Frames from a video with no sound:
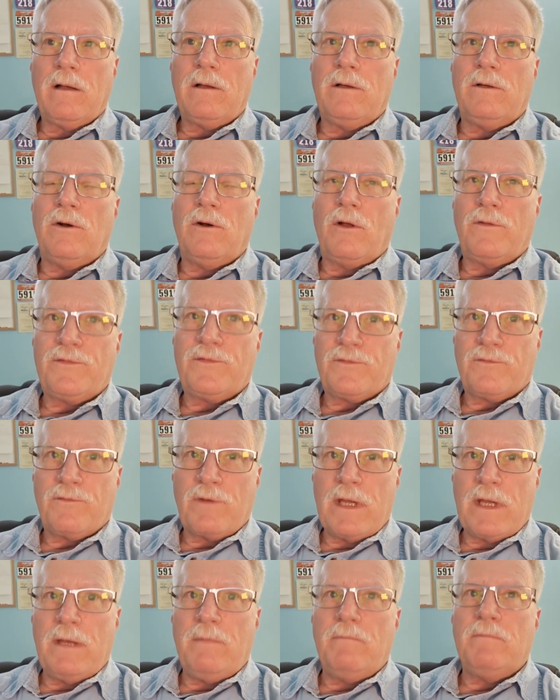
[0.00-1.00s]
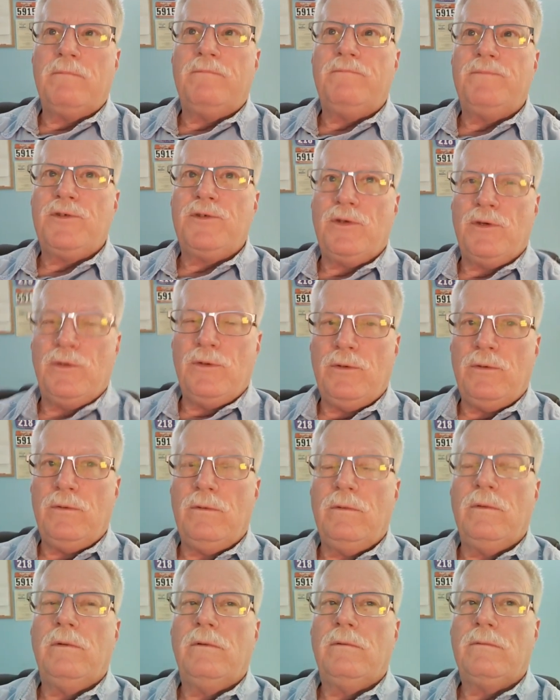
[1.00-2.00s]
Gulfstream
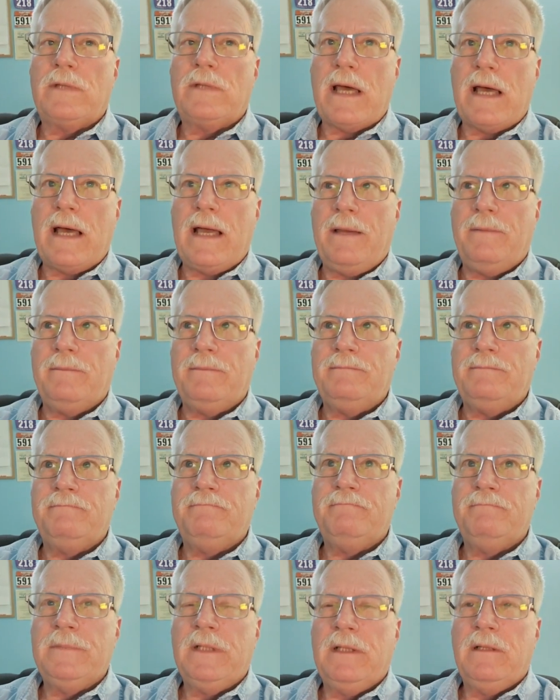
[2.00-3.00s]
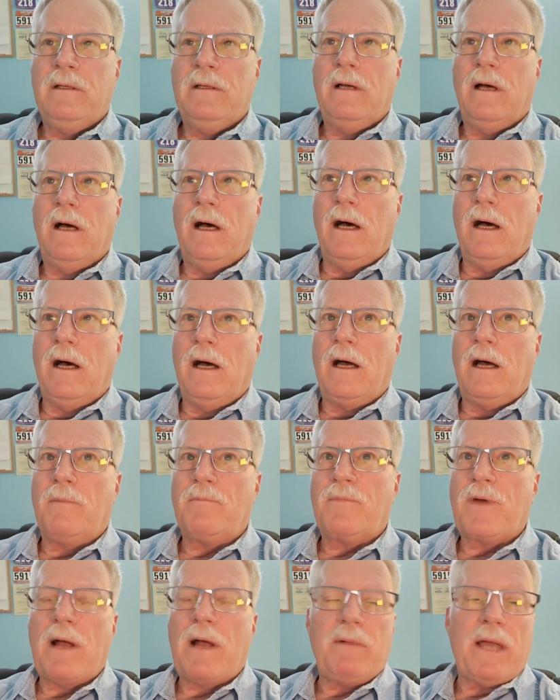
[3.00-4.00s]
2 time.
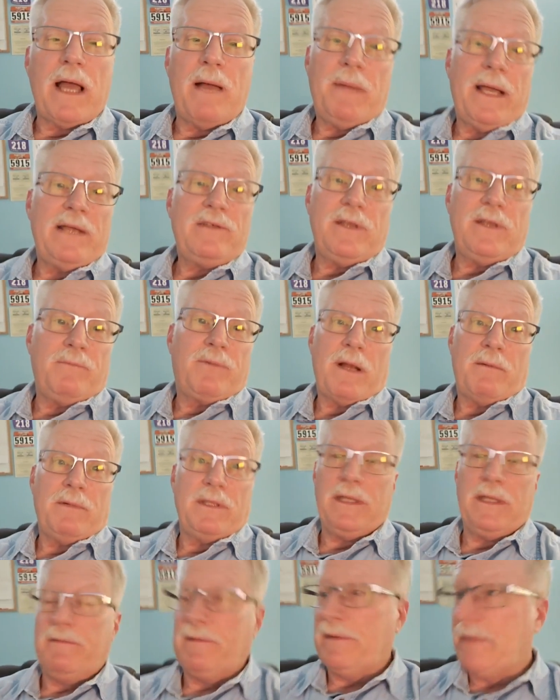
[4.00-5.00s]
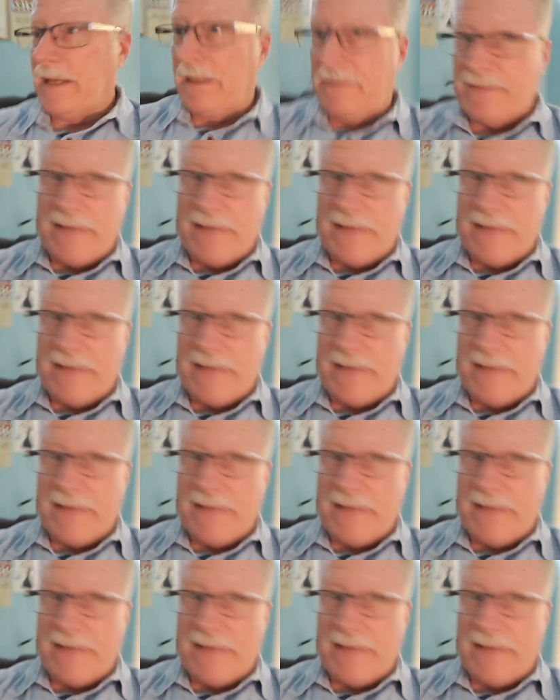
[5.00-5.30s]
I'm actually probably leaving things